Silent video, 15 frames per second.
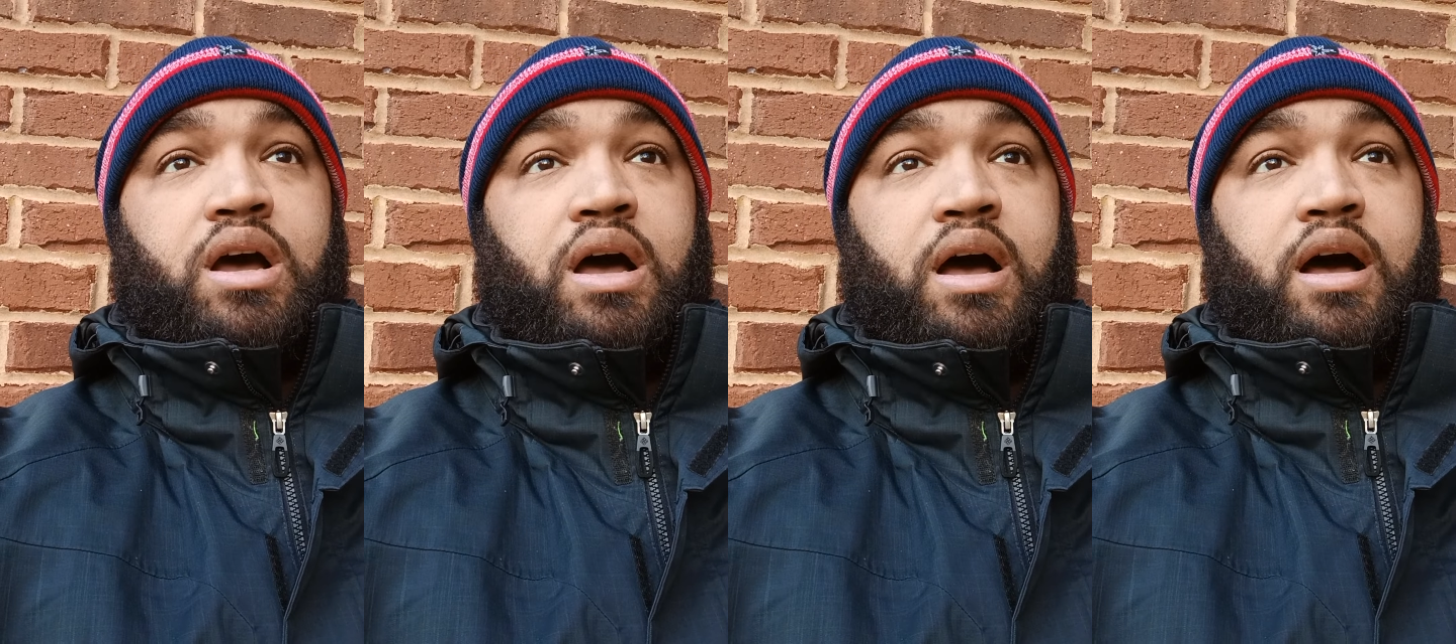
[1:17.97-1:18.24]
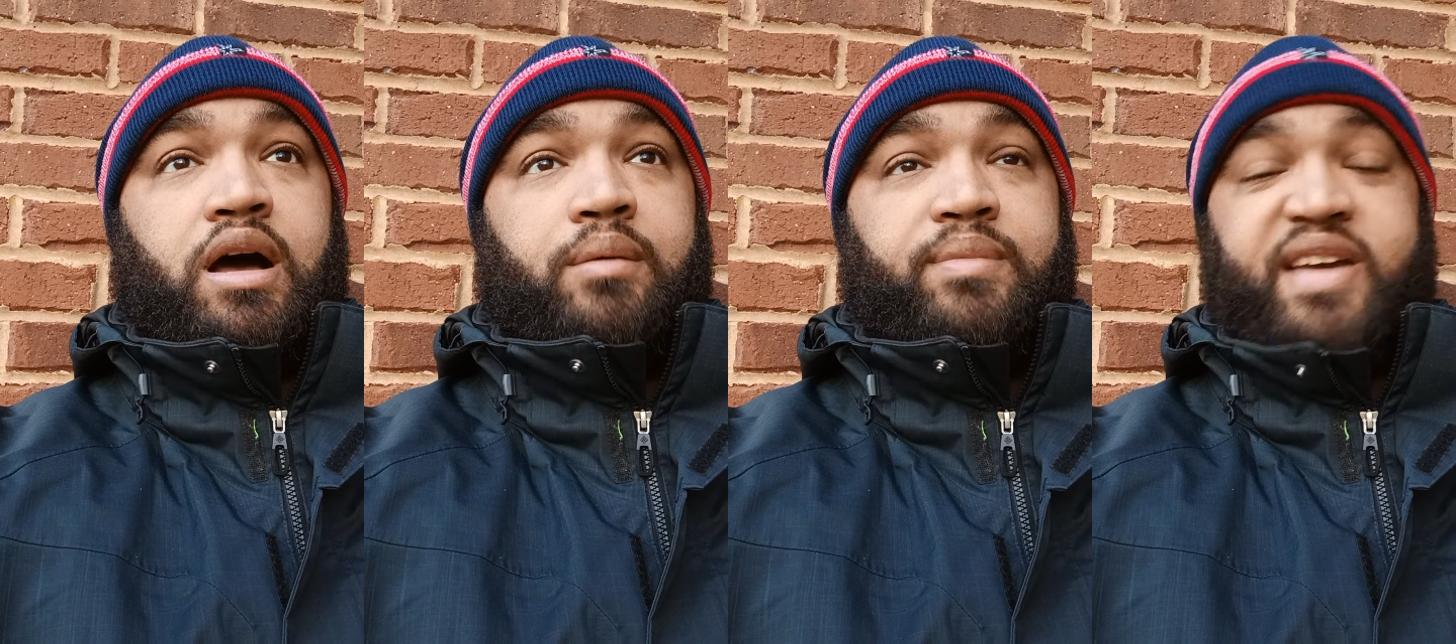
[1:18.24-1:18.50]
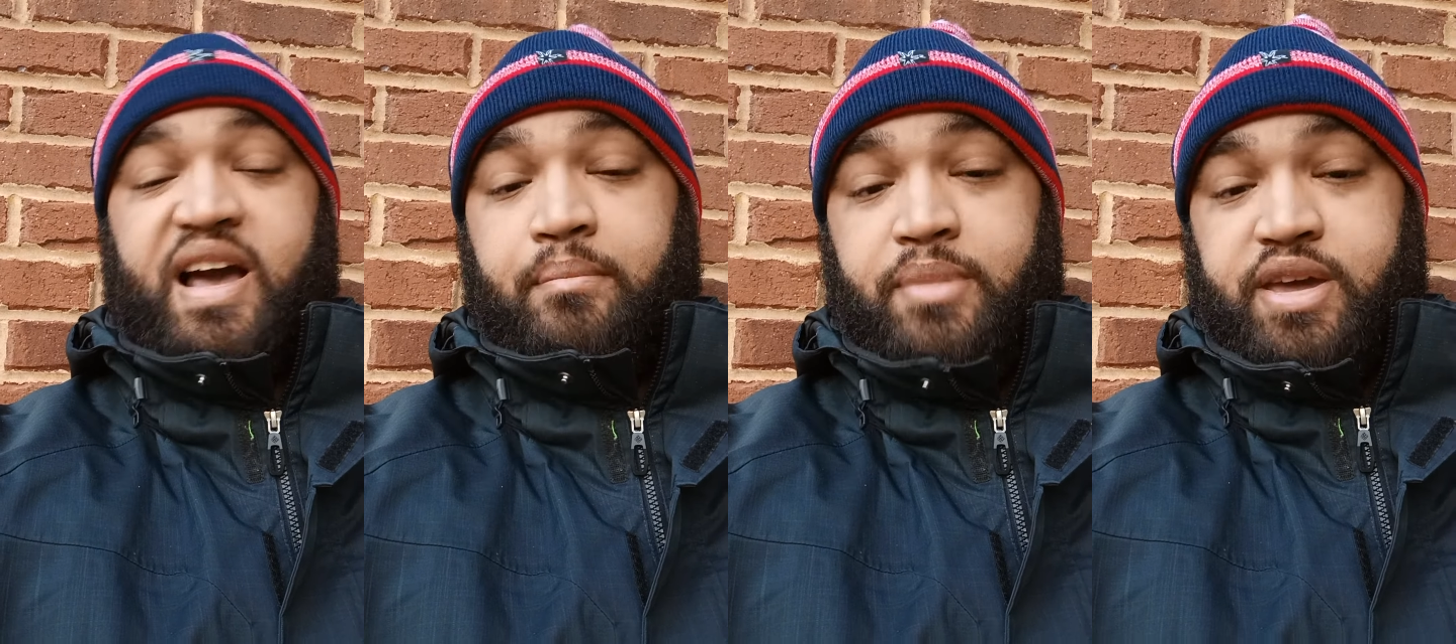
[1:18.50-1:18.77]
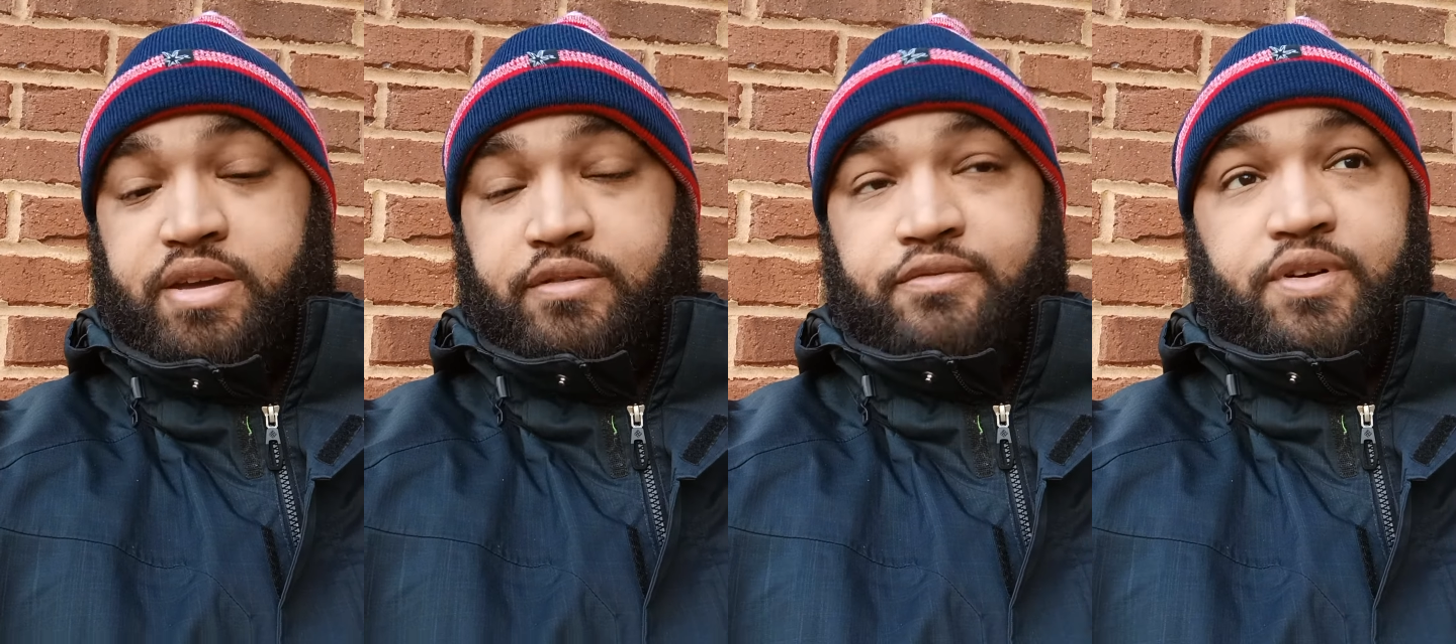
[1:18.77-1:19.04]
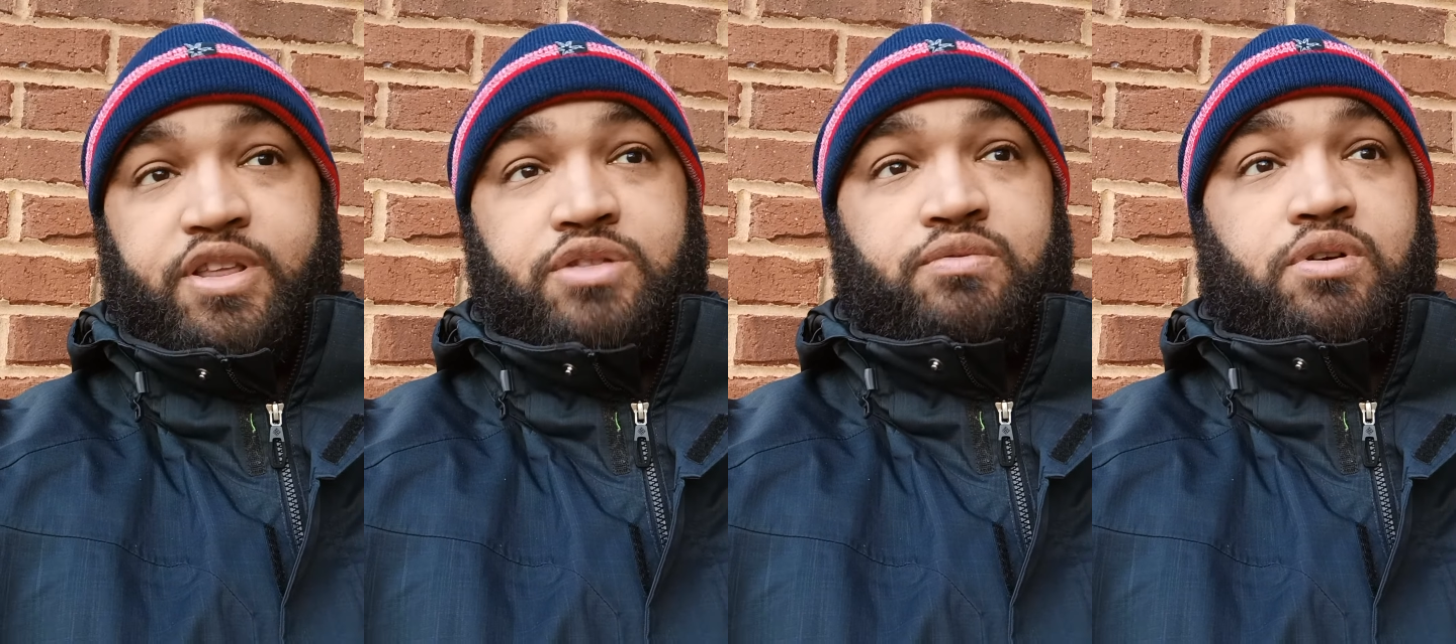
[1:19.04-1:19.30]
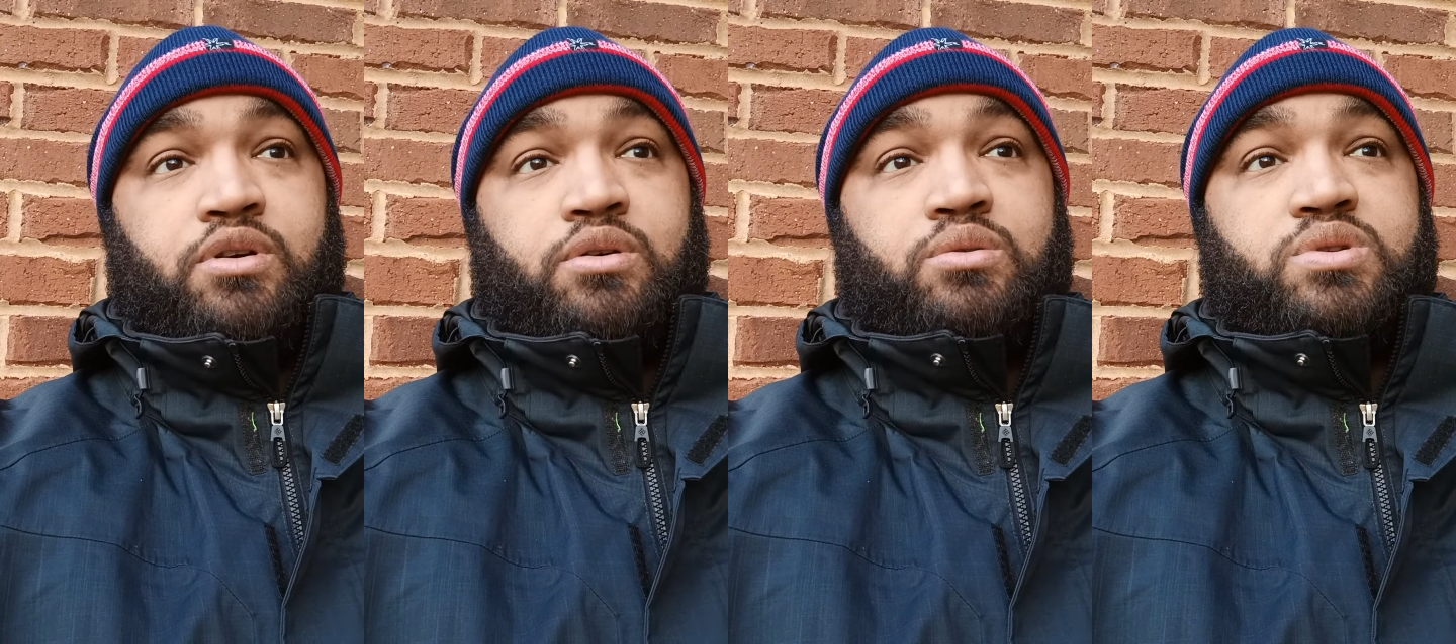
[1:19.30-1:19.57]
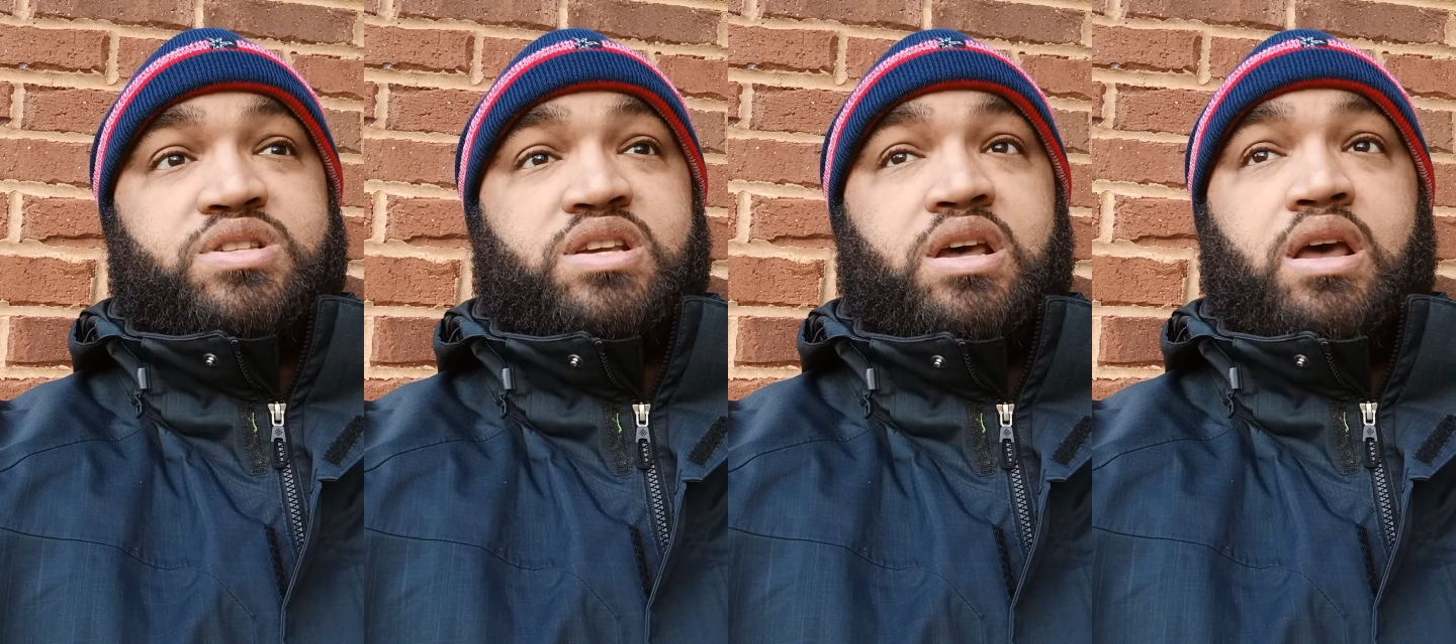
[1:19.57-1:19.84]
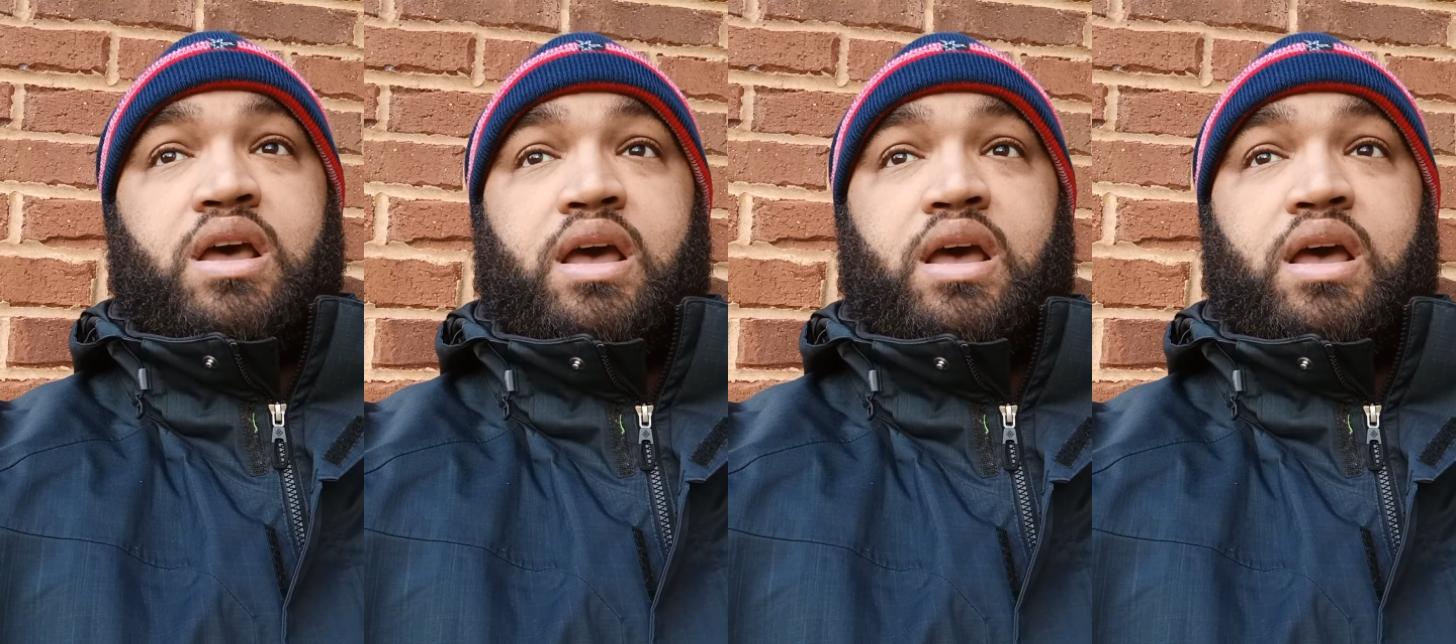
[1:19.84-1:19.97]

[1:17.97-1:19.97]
Uh, you got to make your free throws,